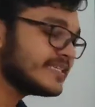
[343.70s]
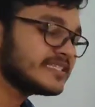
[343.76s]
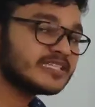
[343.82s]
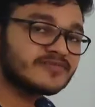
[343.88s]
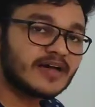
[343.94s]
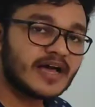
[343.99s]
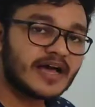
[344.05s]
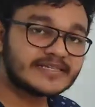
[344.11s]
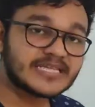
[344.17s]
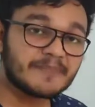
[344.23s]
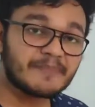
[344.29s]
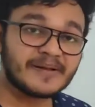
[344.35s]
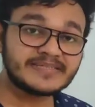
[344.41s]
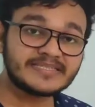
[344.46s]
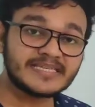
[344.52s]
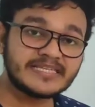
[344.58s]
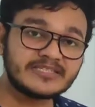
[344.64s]
is
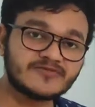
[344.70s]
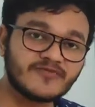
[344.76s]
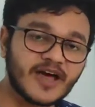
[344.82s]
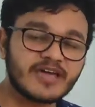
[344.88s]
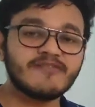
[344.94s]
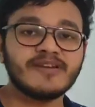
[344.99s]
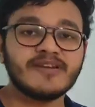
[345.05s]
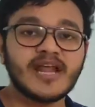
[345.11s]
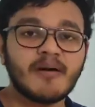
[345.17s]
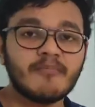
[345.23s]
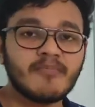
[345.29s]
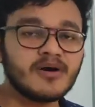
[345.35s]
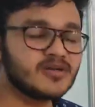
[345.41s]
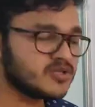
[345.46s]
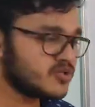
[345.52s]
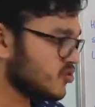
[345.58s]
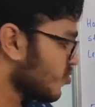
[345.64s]
sepals is 5 in
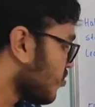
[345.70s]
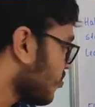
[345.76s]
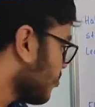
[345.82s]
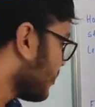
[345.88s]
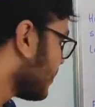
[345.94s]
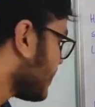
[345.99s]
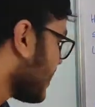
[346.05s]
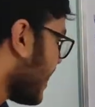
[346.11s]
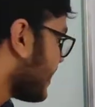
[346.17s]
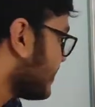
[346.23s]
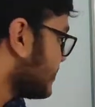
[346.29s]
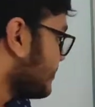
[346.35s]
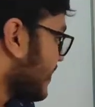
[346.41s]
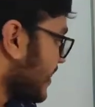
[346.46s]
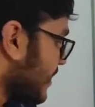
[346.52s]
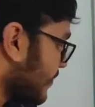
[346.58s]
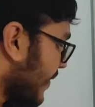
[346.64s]
number, so that is
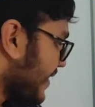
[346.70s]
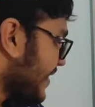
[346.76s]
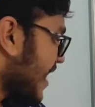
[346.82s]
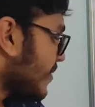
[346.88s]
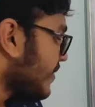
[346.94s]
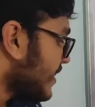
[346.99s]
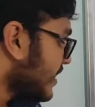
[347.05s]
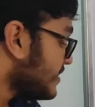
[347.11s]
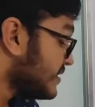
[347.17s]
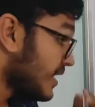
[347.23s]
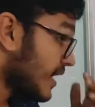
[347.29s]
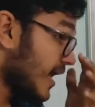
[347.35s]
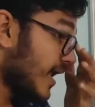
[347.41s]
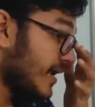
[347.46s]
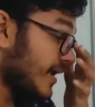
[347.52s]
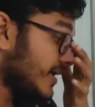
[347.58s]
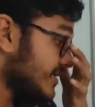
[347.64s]
pentamerous,
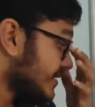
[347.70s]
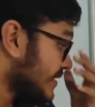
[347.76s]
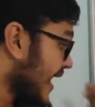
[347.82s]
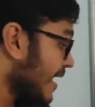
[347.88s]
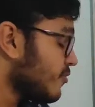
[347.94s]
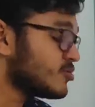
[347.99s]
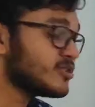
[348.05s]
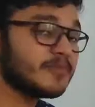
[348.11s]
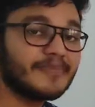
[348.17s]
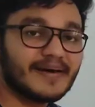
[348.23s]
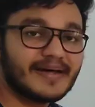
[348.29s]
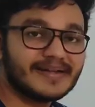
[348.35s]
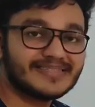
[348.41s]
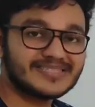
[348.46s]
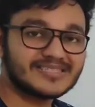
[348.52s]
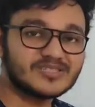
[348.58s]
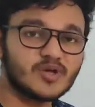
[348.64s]
and it is
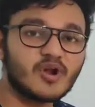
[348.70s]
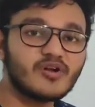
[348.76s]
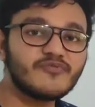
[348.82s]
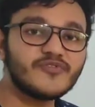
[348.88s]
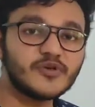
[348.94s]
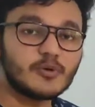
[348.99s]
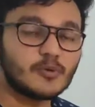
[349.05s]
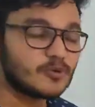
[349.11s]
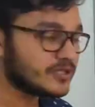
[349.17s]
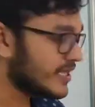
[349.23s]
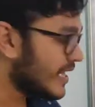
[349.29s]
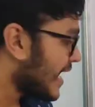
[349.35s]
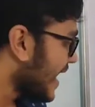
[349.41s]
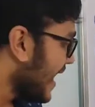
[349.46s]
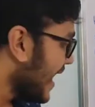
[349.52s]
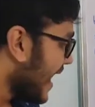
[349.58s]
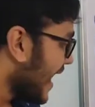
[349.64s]
gamosepalous, it's all fused,
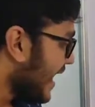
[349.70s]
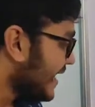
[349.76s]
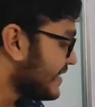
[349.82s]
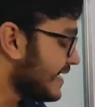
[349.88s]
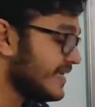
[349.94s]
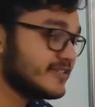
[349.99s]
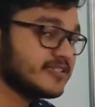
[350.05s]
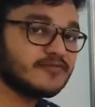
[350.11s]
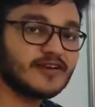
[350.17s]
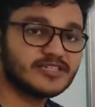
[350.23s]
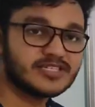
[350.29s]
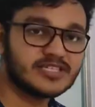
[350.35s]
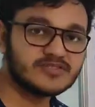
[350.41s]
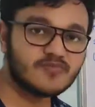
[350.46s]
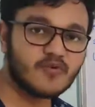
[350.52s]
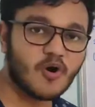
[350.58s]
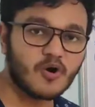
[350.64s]
and the
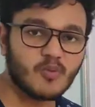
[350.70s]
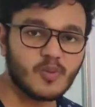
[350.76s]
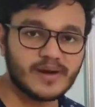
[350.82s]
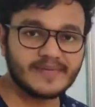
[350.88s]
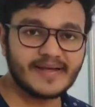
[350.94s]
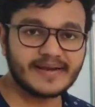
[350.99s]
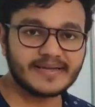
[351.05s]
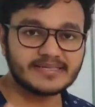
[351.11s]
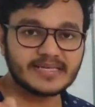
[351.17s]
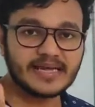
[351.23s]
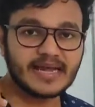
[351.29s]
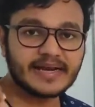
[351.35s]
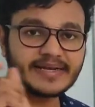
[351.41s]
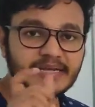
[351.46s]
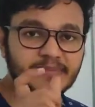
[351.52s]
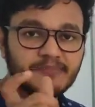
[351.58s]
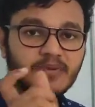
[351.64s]
estivation is valvate, that is the
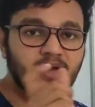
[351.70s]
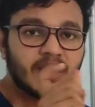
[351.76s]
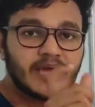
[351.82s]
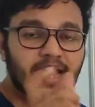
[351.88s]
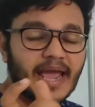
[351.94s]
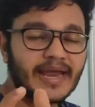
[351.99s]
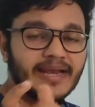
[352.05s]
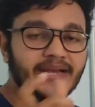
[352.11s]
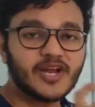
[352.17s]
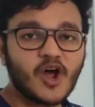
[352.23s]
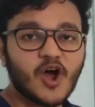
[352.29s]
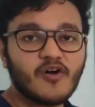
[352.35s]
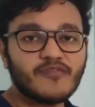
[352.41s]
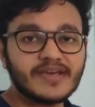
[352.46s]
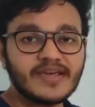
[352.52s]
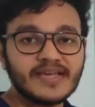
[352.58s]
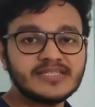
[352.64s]
tip end
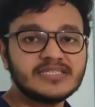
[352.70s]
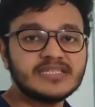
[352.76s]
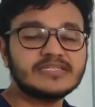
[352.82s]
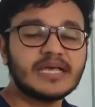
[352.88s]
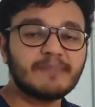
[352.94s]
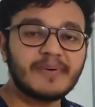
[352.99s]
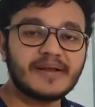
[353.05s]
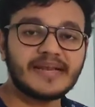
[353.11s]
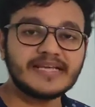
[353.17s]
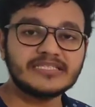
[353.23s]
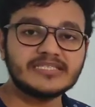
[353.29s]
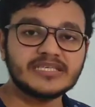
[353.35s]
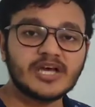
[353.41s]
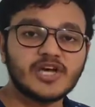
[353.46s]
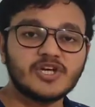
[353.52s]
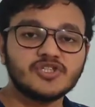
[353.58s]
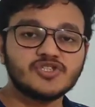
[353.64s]
of each sepal
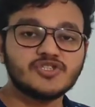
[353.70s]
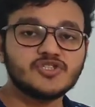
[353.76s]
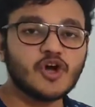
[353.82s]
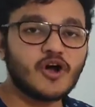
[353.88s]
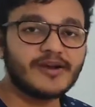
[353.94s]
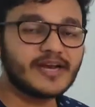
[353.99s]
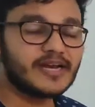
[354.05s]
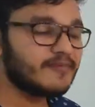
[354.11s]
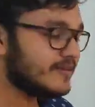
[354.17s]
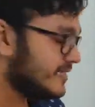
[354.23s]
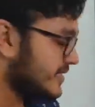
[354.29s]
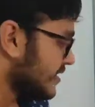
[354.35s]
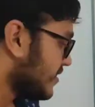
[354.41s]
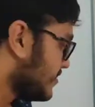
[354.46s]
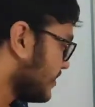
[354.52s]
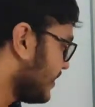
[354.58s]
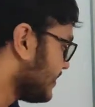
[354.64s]
is jointed with
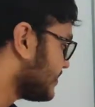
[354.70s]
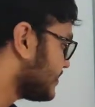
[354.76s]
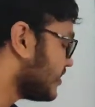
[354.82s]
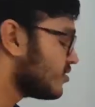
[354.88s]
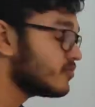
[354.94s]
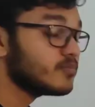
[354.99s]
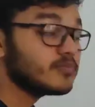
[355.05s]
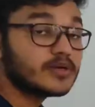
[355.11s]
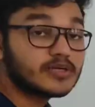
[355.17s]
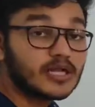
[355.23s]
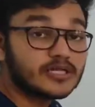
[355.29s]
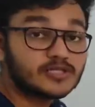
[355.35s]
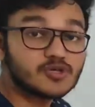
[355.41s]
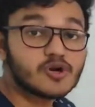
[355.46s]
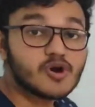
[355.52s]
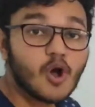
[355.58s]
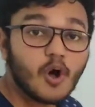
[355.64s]
each other but
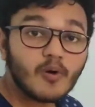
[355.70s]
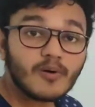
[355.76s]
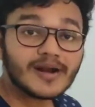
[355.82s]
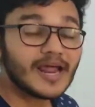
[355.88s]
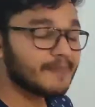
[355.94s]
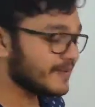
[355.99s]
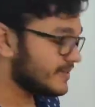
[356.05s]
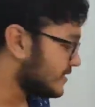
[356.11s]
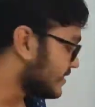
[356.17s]
does not overlap each